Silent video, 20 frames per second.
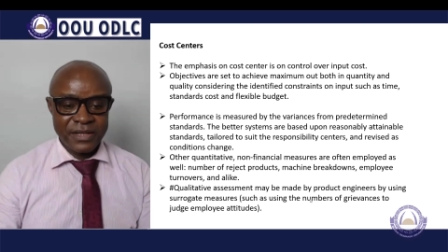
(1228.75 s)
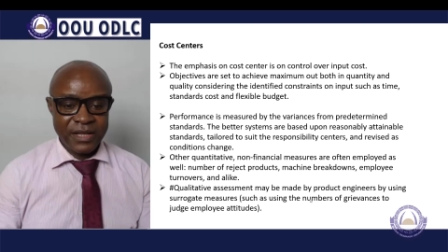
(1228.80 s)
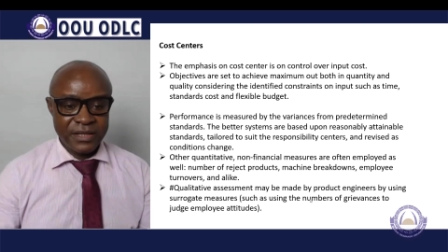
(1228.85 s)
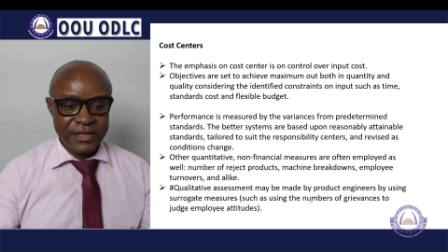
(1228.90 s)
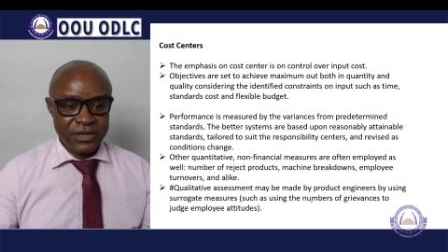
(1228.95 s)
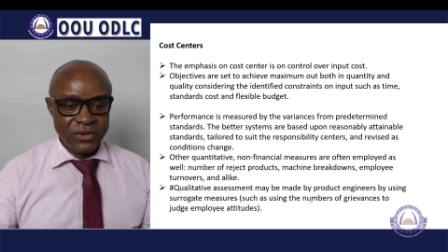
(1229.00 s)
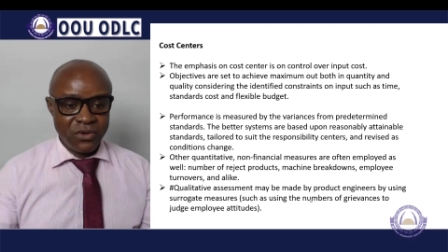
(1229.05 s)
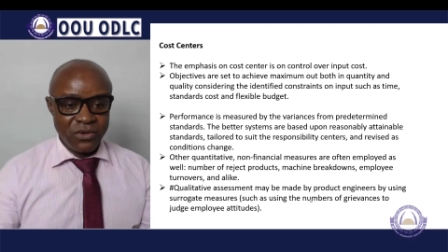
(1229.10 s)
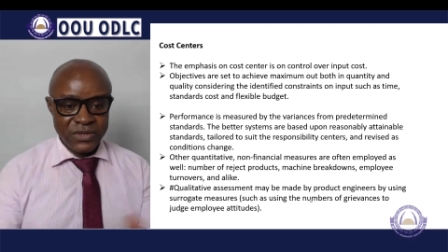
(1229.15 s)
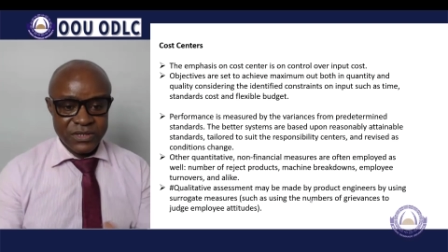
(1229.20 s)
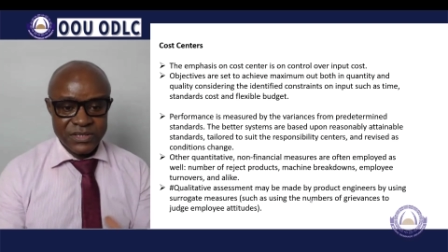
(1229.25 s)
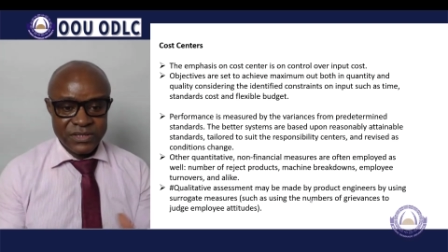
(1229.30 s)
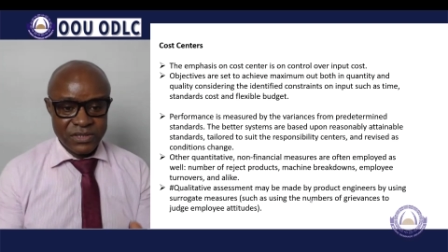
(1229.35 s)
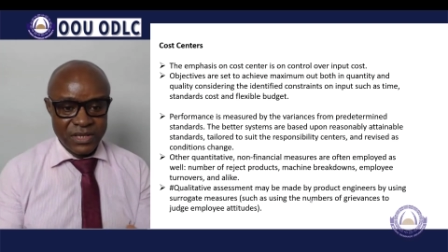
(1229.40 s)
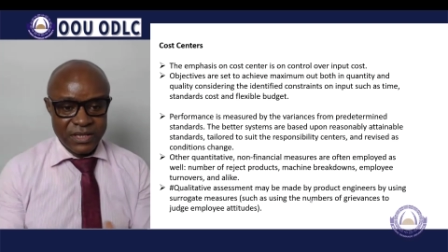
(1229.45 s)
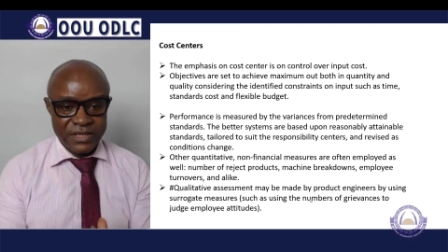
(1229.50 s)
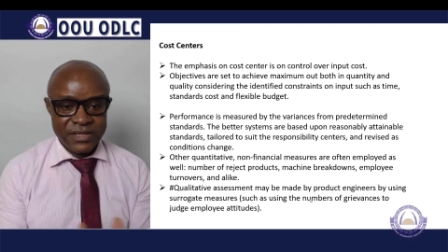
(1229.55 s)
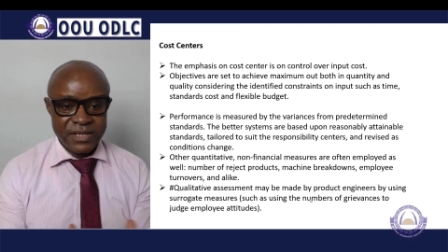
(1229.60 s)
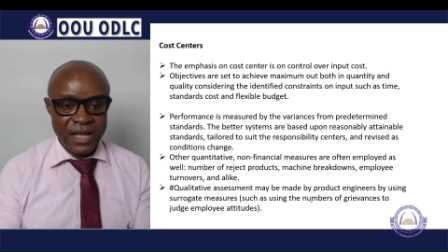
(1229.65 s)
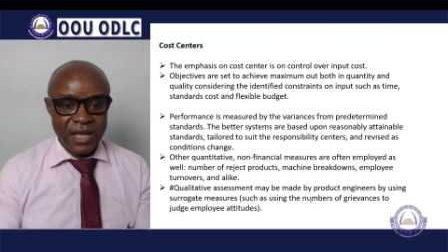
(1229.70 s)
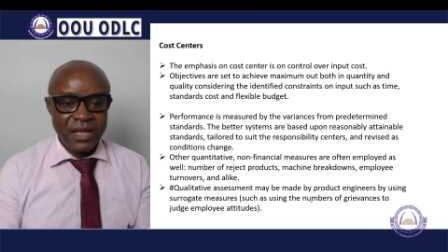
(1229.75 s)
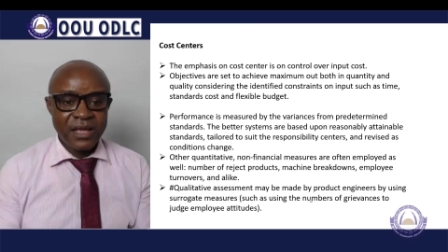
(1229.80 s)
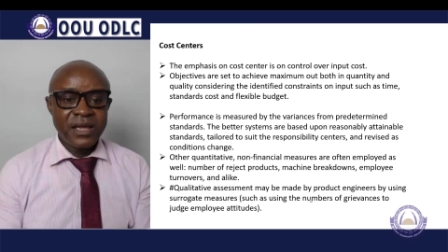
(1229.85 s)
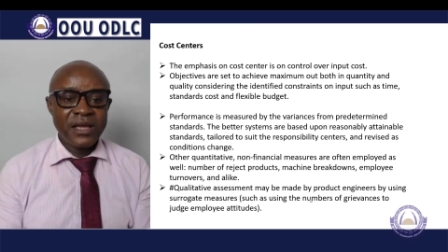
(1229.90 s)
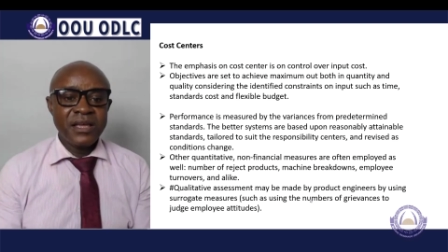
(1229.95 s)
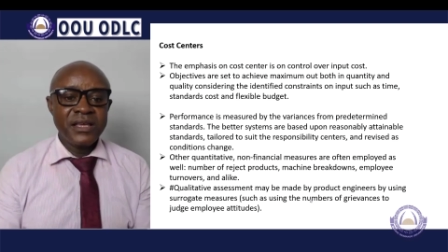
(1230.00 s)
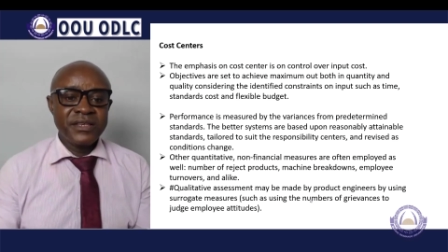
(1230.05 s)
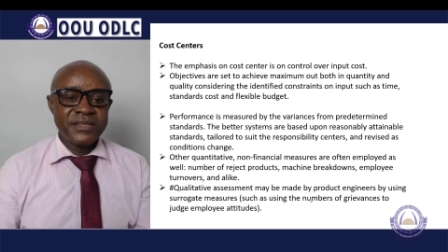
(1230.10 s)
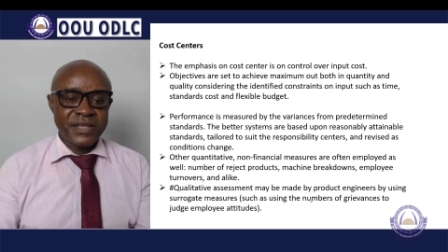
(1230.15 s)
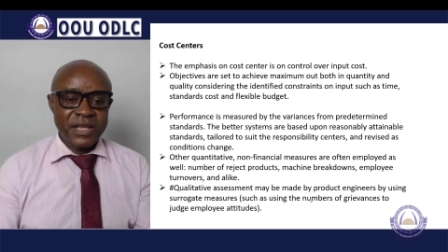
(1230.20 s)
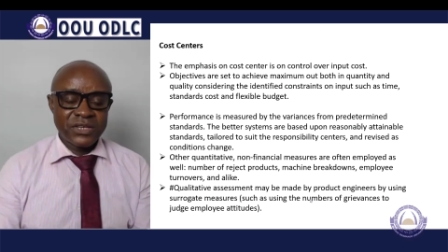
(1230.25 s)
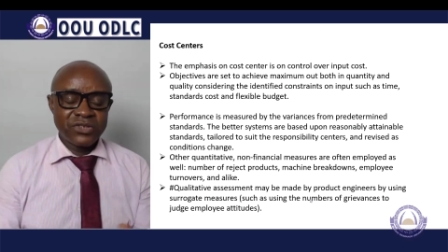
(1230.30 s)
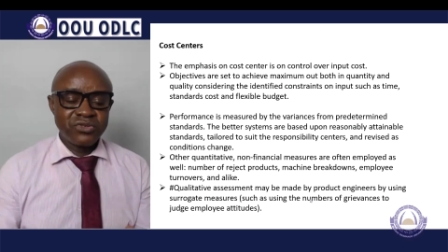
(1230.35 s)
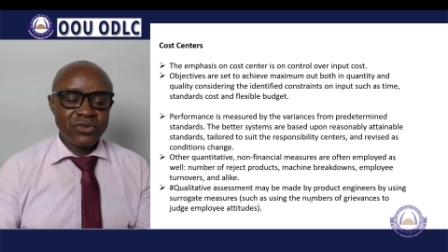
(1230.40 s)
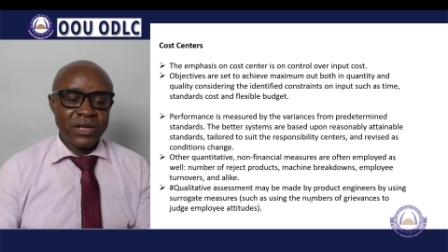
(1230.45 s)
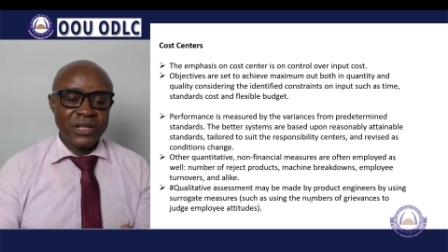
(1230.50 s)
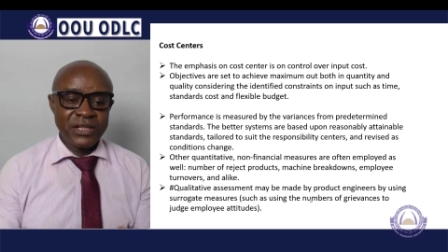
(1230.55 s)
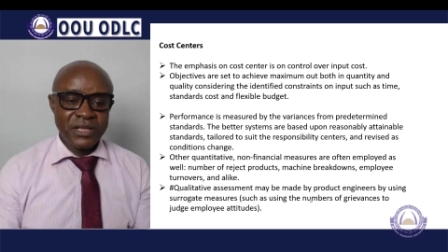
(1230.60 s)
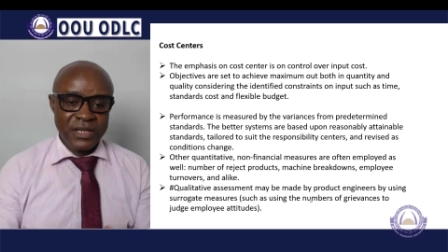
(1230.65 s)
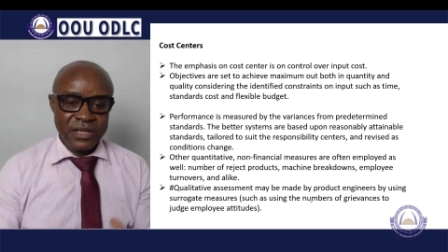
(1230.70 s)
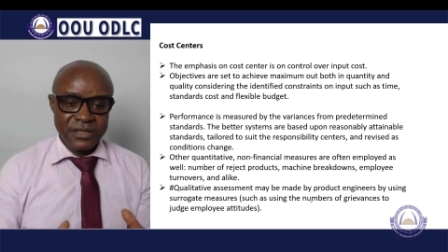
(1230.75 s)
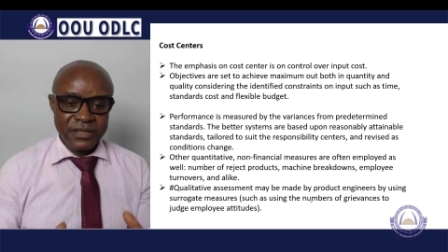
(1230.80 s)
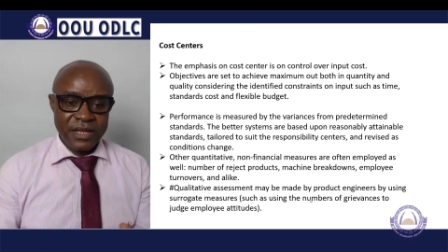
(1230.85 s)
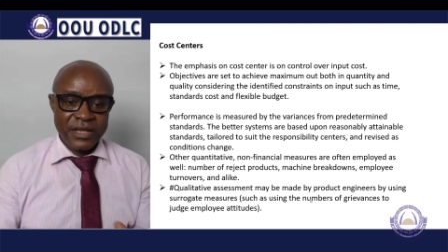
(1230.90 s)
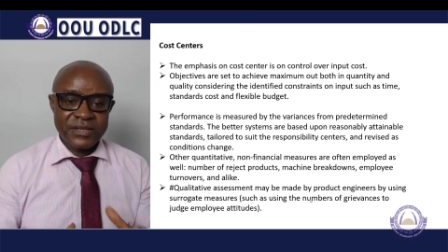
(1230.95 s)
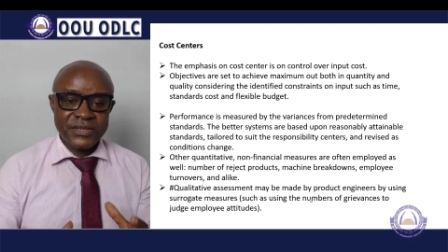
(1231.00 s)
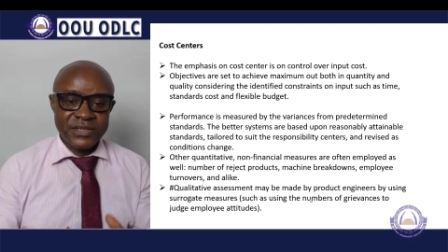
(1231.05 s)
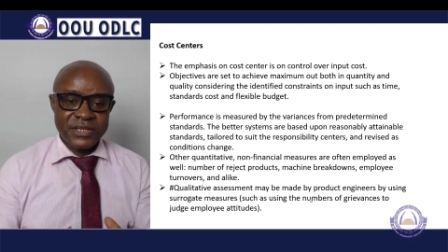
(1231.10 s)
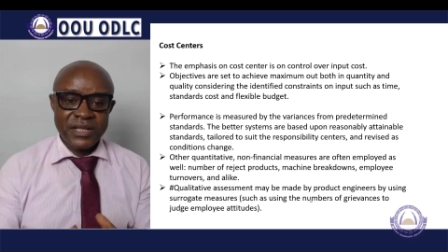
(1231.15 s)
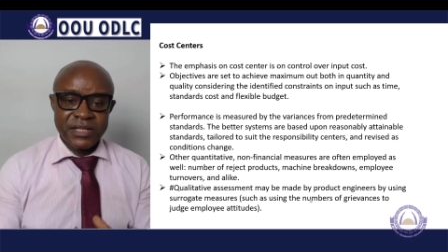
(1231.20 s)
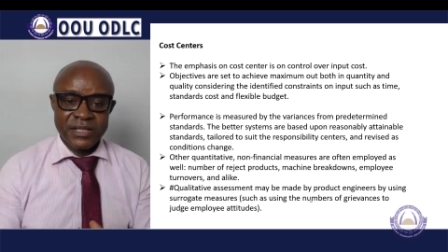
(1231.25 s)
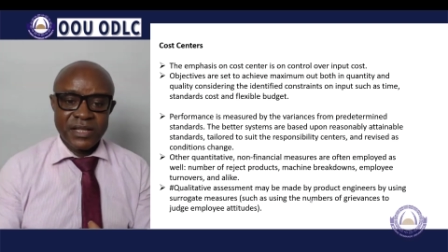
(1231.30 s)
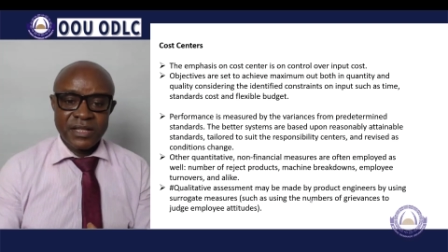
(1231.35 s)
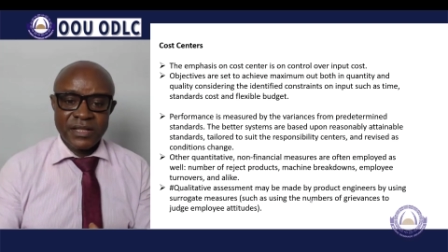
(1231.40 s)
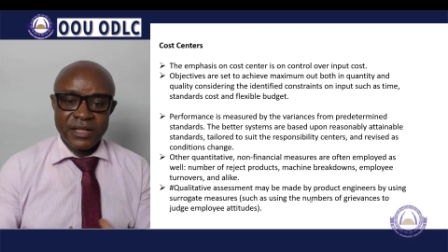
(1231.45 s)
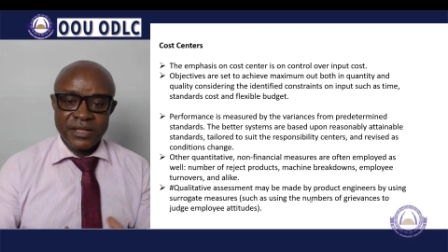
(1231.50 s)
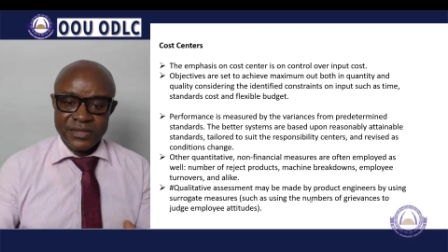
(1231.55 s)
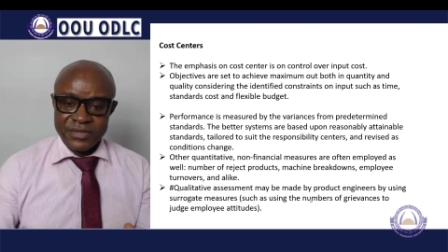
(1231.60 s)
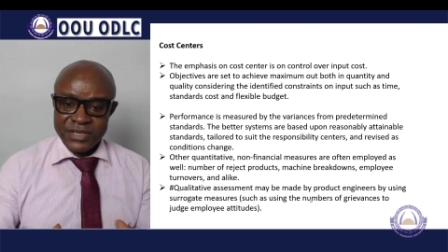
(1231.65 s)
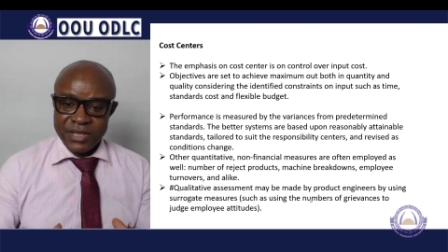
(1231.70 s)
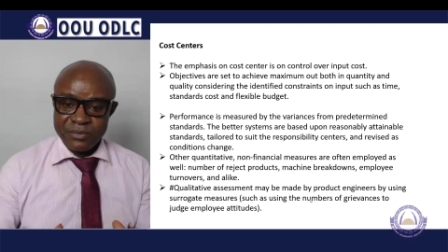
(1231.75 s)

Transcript: That the cost center is actually that center that's